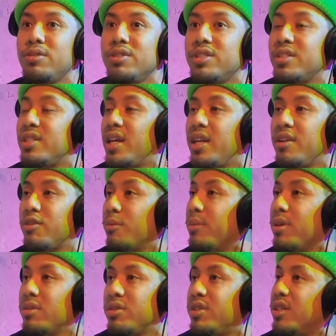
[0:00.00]
Is just that
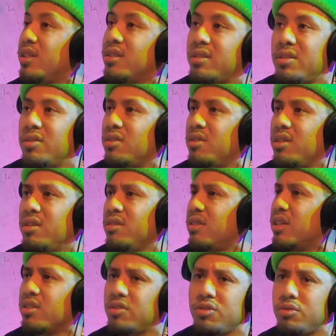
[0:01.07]
incremental shit. Just those little
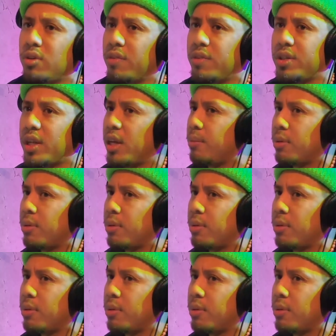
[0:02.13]
things you do every day,